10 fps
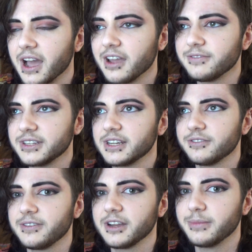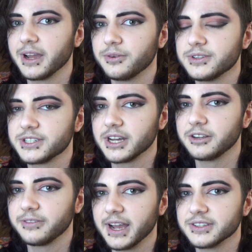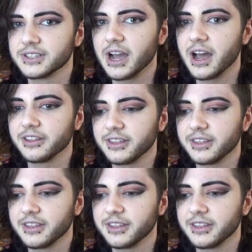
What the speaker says: I've identified my own self as goth